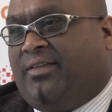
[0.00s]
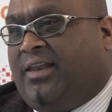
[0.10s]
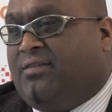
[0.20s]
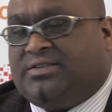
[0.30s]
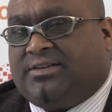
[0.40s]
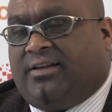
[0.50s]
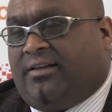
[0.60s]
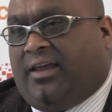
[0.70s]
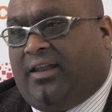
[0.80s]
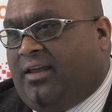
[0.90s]

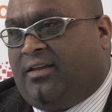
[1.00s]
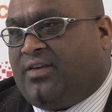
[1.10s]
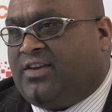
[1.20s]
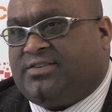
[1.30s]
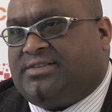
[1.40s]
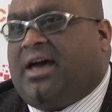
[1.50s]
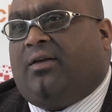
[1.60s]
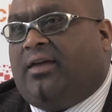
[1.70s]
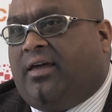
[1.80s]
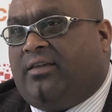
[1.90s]
Innovations
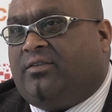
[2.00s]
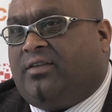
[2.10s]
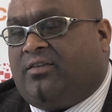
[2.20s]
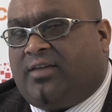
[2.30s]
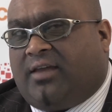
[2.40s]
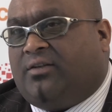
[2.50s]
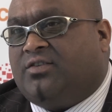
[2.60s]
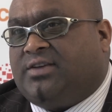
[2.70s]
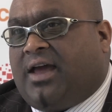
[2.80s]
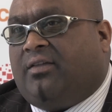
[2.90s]
out there, there's
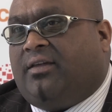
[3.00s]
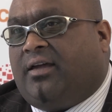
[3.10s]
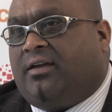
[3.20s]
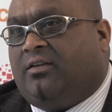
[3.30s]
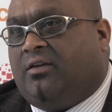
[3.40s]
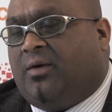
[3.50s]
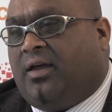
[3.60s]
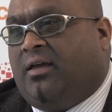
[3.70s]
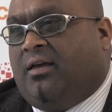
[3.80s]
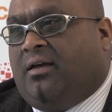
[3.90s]
technology out there that can do it.